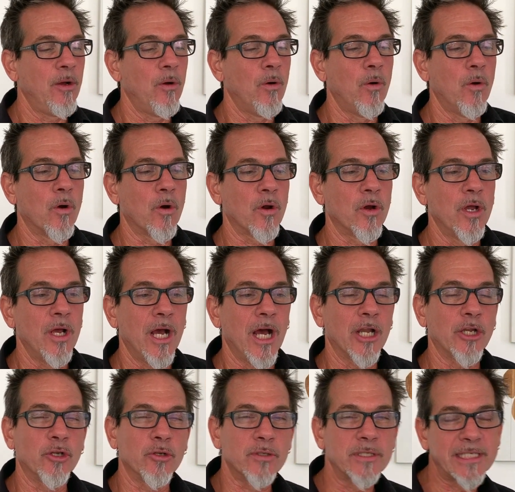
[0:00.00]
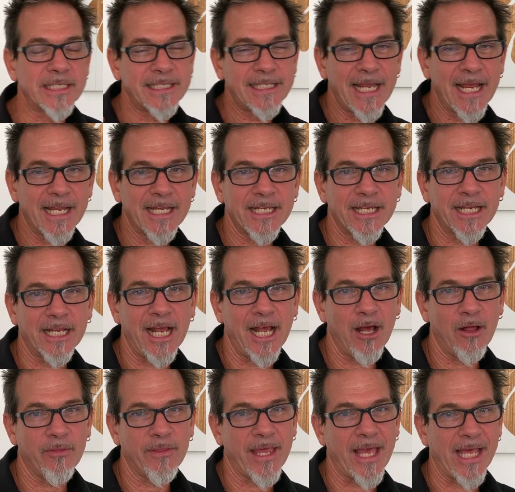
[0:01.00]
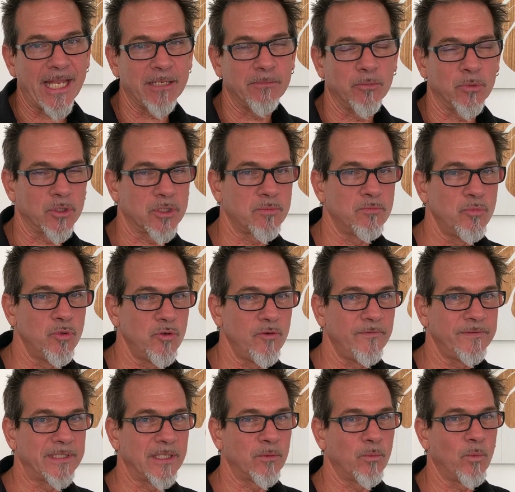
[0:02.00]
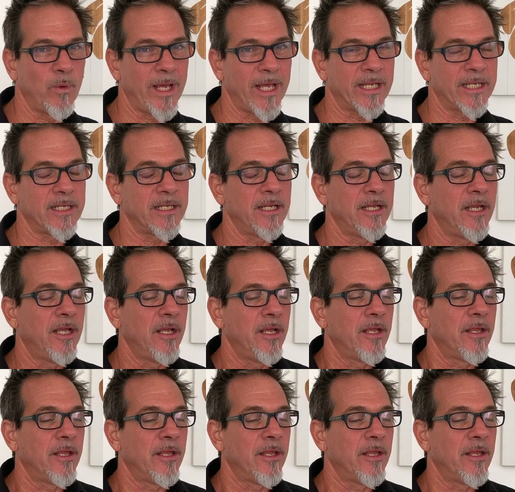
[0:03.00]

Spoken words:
or understanding how the animals moved and when.